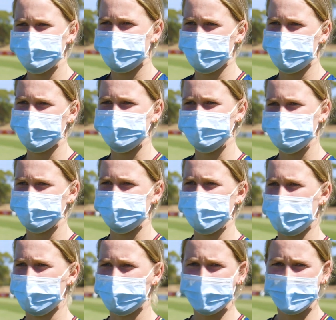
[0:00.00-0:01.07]
I think just from
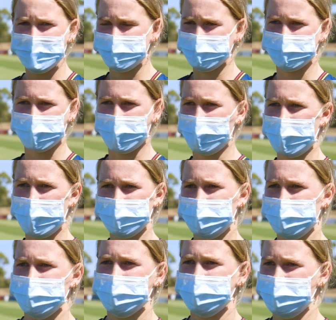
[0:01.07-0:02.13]
then we've gone up
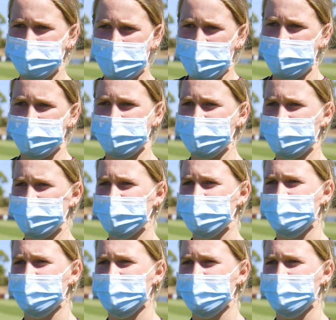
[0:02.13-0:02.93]
from there, really.